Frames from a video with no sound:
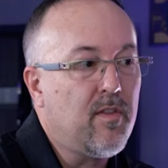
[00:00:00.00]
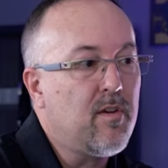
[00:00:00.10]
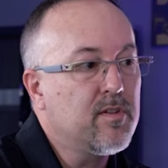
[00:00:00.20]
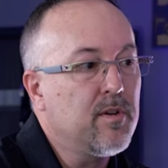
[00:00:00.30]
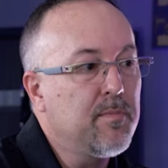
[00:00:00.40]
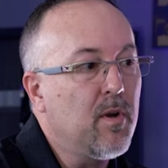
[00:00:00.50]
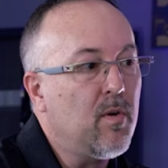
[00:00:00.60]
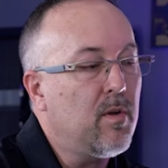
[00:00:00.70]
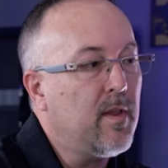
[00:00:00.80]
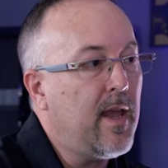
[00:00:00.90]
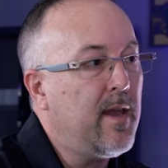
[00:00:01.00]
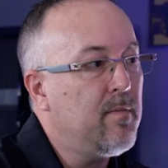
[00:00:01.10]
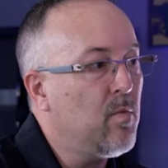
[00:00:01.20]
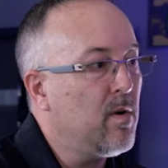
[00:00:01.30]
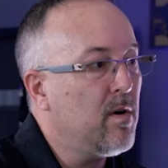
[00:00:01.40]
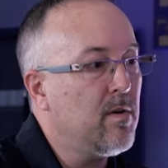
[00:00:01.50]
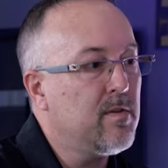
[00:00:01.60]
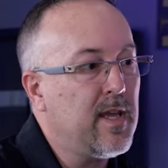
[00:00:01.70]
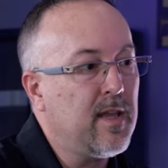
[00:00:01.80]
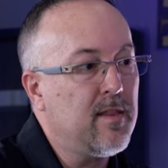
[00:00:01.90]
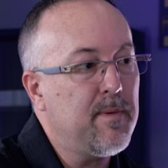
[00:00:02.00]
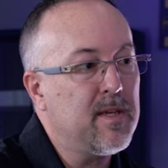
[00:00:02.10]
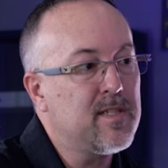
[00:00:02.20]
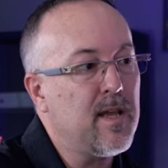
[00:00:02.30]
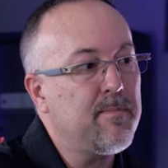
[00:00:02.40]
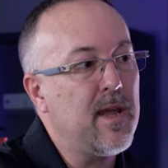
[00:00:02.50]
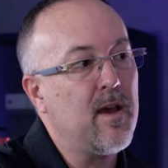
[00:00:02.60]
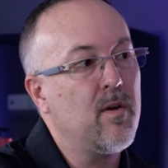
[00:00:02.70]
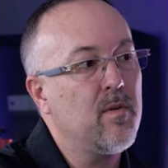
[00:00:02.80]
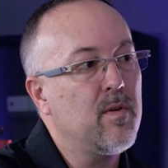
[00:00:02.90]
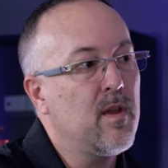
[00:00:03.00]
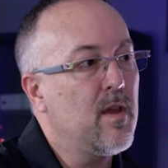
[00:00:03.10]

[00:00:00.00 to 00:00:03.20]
long term goal, okay. and we're taking the big step now.